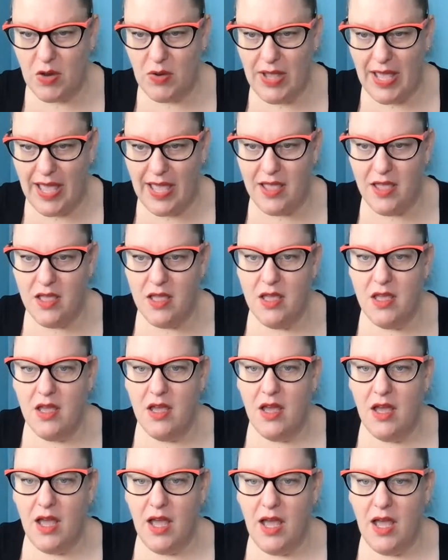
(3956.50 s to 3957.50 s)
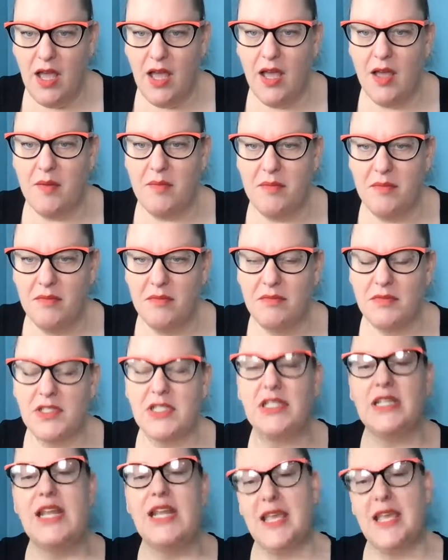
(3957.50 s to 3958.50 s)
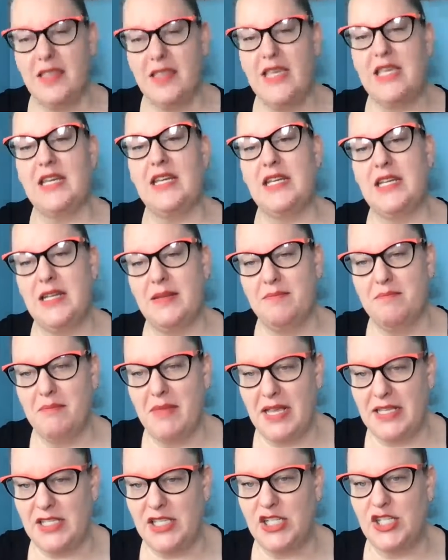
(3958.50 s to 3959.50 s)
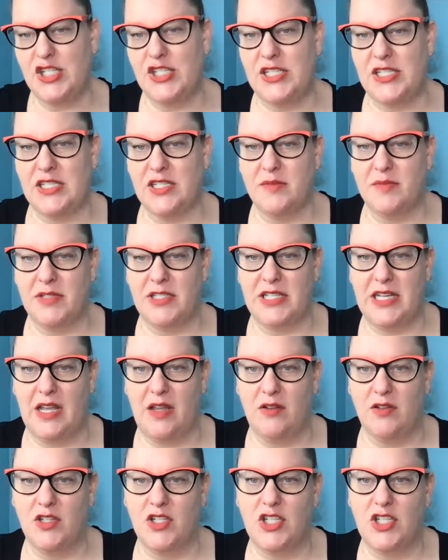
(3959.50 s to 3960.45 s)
Okay. Today, the EDD message system is down